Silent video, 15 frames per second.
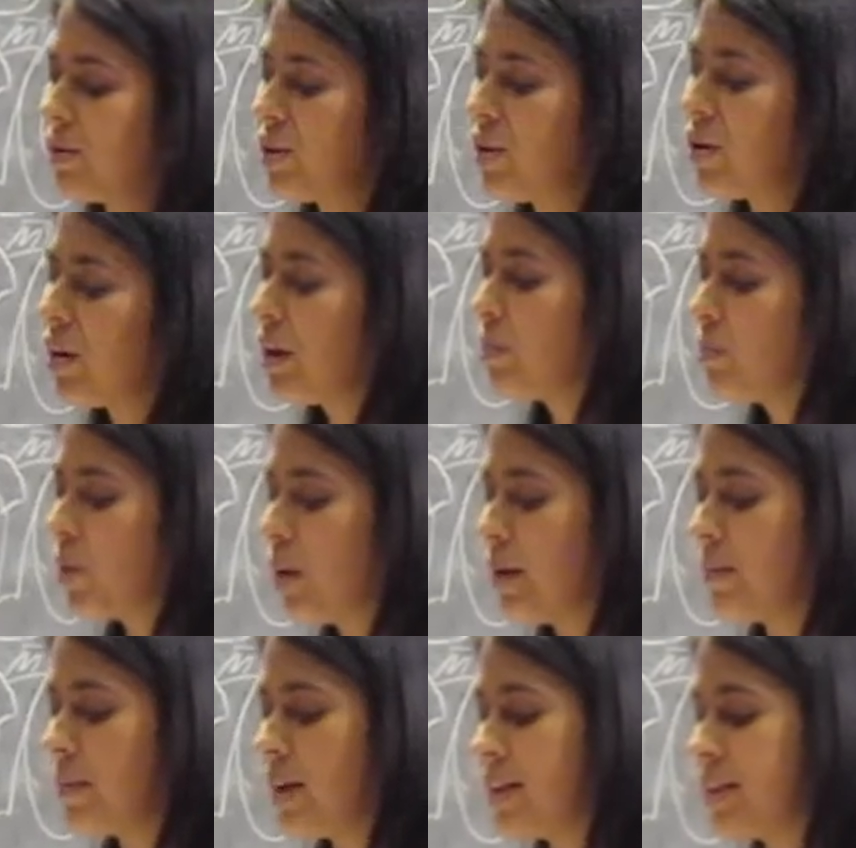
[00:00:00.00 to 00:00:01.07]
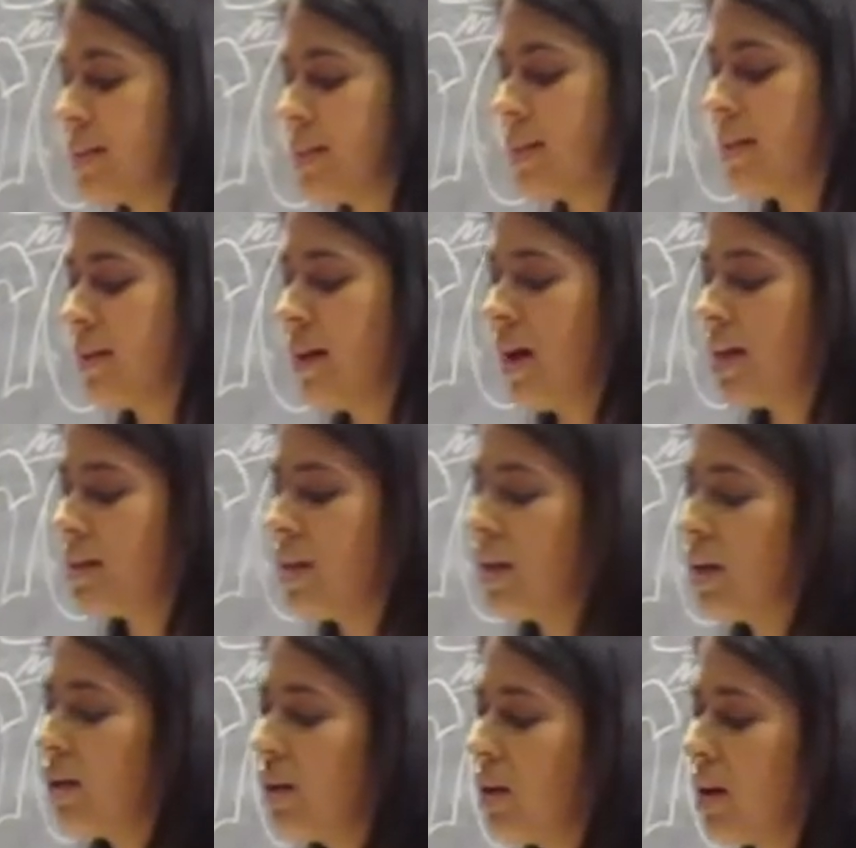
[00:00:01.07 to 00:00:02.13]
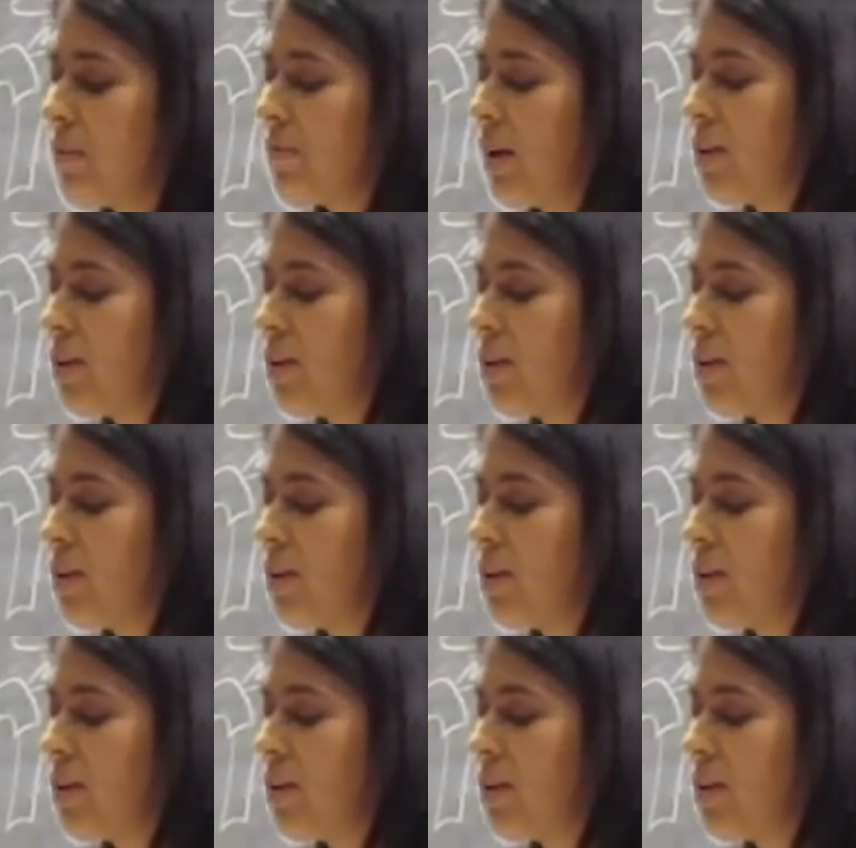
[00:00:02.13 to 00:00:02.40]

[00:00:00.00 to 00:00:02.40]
with the early morning mist, I take a look in